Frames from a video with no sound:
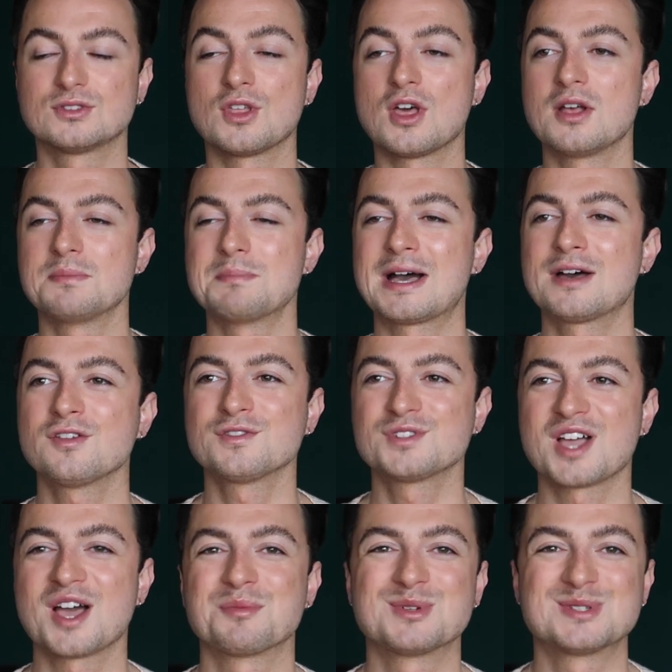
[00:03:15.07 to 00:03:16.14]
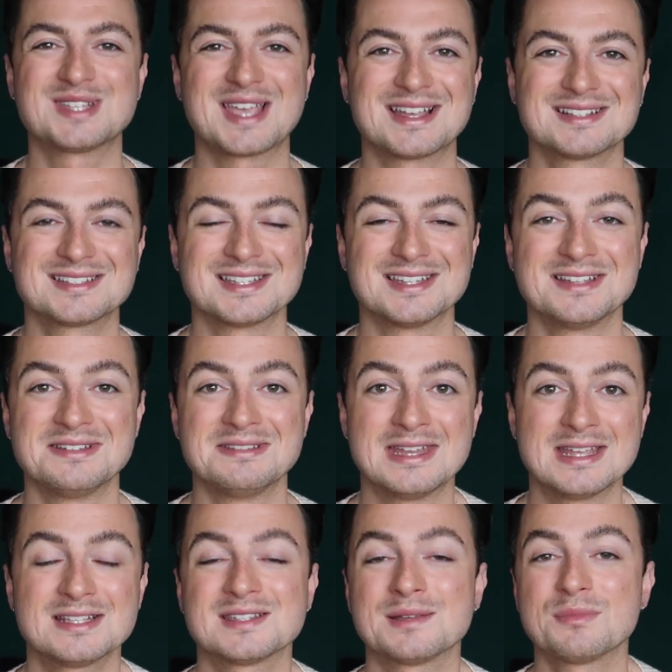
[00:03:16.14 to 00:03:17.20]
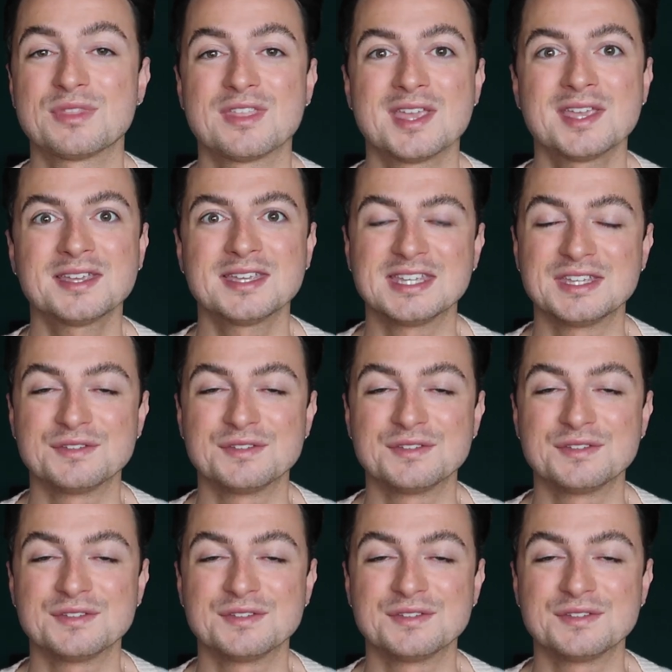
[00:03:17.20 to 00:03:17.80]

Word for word: the amount of time it will take to knit something,